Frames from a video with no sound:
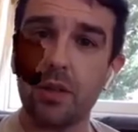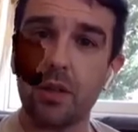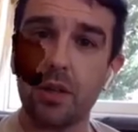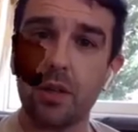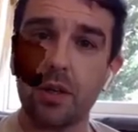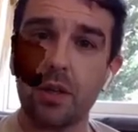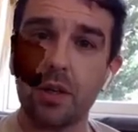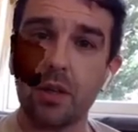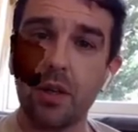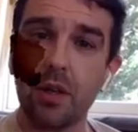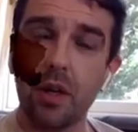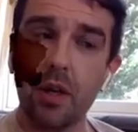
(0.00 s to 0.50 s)

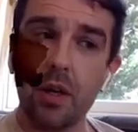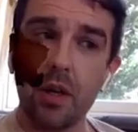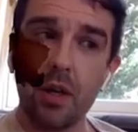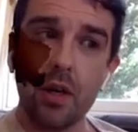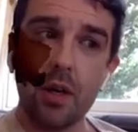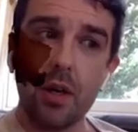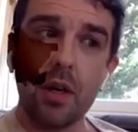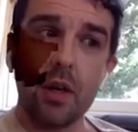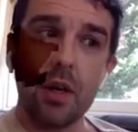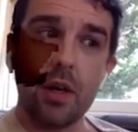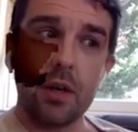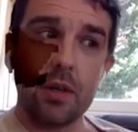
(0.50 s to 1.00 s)
that
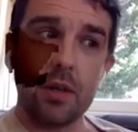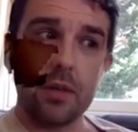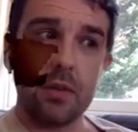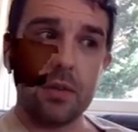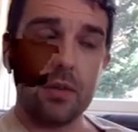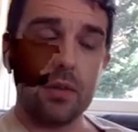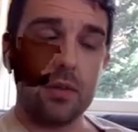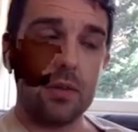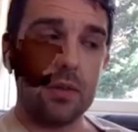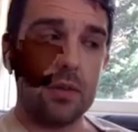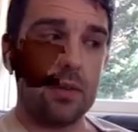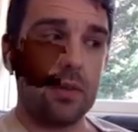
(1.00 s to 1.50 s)

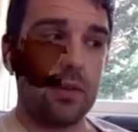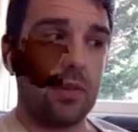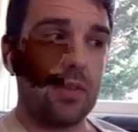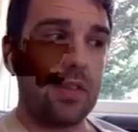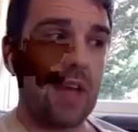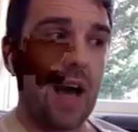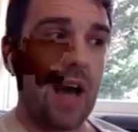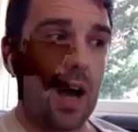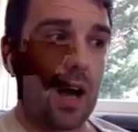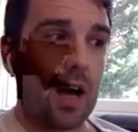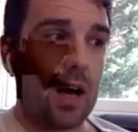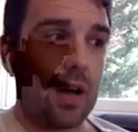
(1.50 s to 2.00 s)

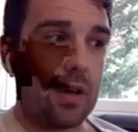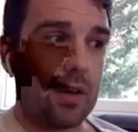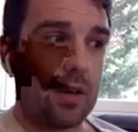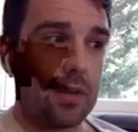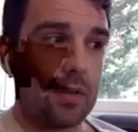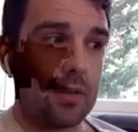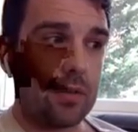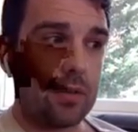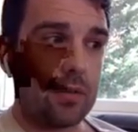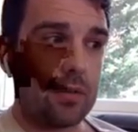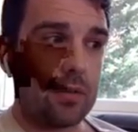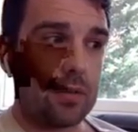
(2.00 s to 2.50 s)
that
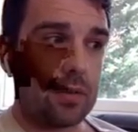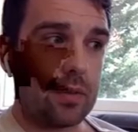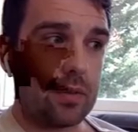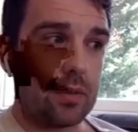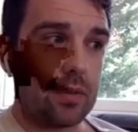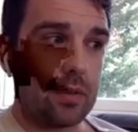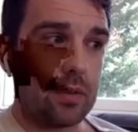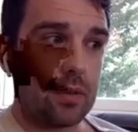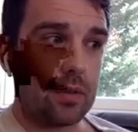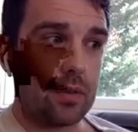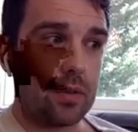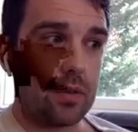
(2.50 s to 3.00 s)

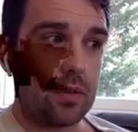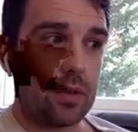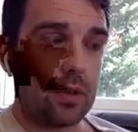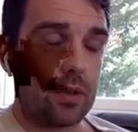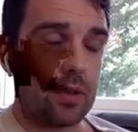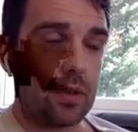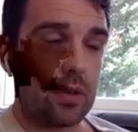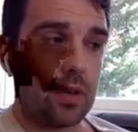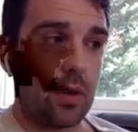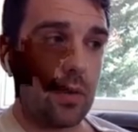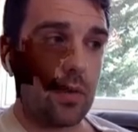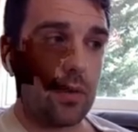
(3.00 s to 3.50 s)

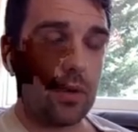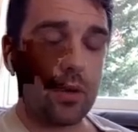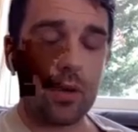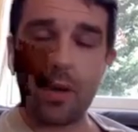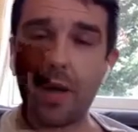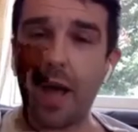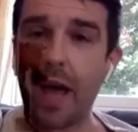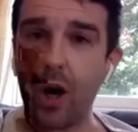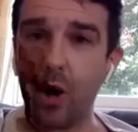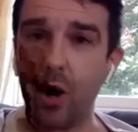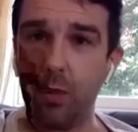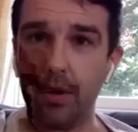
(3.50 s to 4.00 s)
you know can
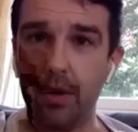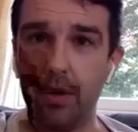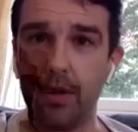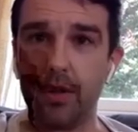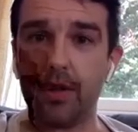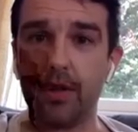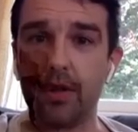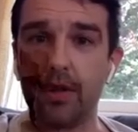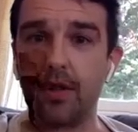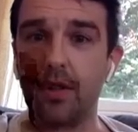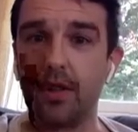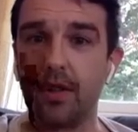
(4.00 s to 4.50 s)
help
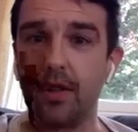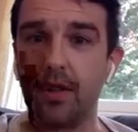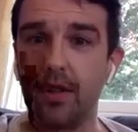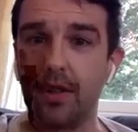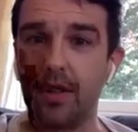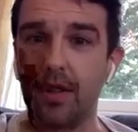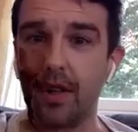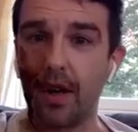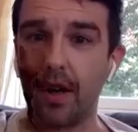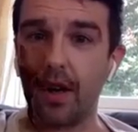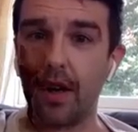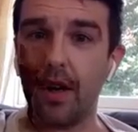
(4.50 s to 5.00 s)
others
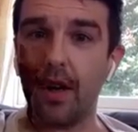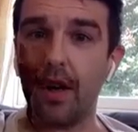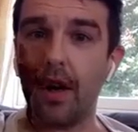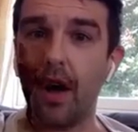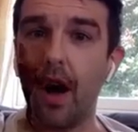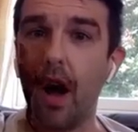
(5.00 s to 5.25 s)
uh, right.